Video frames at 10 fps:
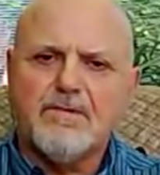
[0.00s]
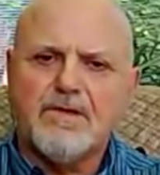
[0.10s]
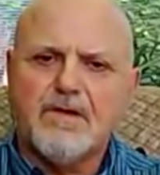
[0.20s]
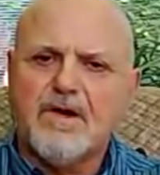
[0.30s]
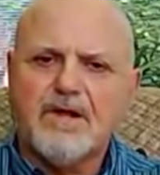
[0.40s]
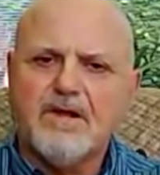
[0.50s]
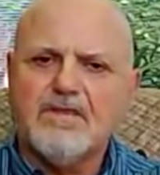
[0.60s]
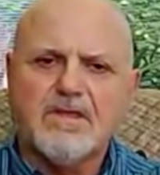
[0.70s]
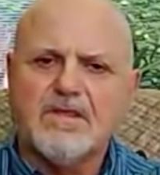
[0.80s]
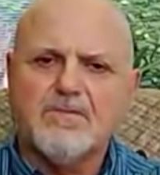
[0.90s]
But yeah, I didn't
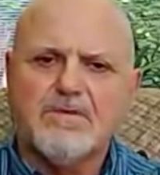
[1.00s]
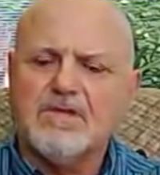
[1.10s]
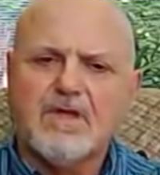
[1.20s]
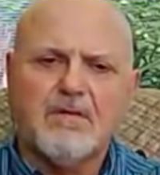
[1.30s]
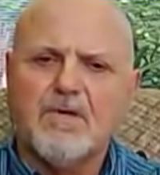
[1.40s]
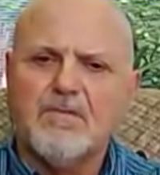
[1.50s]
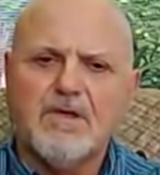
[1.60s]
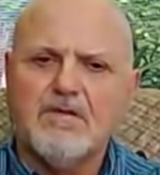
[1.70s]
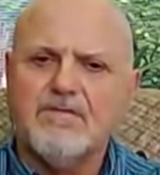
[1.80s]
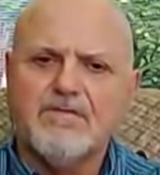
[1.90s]
see this one. This came at
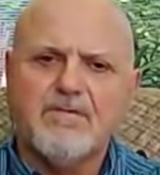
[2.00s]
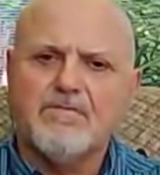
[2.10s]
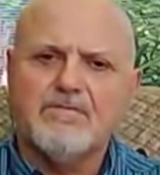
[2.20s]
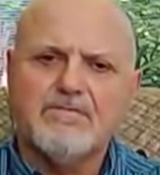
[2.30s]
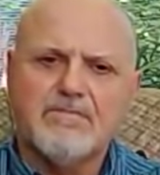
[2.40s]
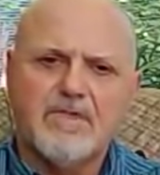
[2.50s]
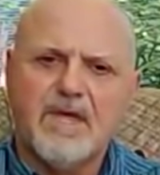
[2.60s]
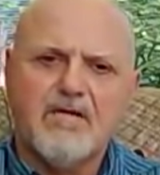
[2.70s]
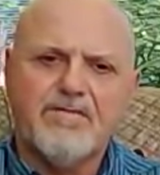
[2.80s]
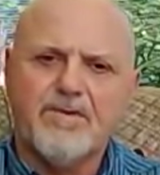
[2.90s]
me from the
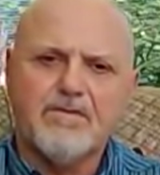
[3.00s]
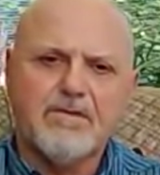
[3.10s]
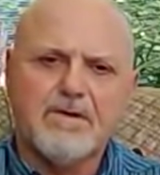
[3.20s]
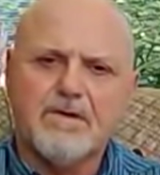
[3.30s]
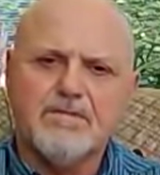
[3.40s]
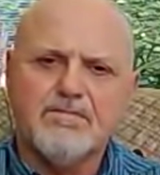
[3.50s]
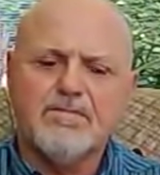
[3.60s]
outfield, you know,